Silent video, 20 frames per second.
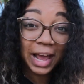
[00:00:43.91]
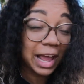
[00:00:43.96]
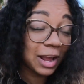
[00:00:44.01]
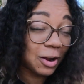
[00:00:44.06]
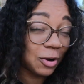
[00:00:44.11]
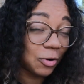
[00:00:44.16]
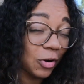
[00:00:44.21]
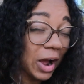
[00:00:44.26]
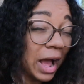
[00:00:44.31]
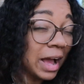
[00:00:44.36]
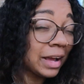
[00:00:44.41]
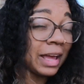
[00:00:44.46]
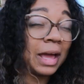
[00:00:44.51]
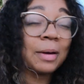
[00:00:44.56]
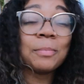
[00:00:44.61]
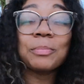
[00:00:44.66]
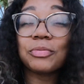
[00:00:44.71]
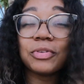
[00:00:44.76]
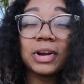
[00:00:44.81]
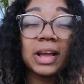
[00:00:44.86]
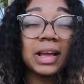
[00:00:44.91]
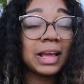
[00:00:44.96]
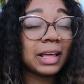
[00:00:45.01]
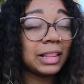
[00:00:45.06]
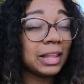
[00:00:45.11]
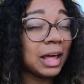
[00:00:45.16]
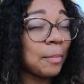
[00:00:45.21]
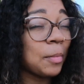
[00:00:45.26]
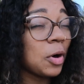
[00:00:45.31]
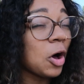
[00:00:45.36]
I crack and break
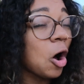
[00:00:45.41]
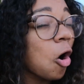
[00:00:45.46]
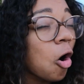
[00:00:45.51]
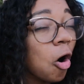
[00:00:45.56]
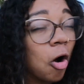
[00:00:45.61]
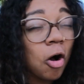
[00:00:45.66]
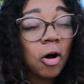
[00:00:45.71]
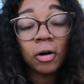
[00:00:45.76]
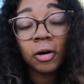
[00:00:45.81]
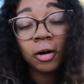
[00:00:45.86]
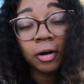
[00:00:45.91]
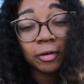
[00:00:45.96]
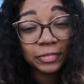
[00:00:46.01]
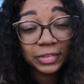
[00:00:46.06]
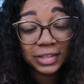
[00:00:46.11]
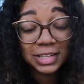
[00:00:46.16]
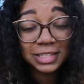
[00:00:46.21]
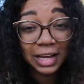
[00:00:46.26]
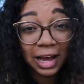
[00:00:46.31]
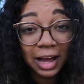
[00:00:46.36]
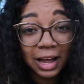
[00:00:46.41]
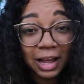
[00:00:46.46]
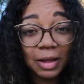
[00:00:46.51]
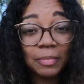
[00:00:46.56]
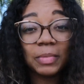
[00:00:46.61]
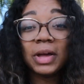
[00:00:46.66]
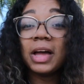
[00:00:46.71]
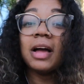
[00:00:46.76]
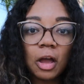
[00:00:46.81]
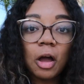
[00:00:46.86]
them all of the
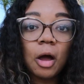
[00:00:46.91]
time.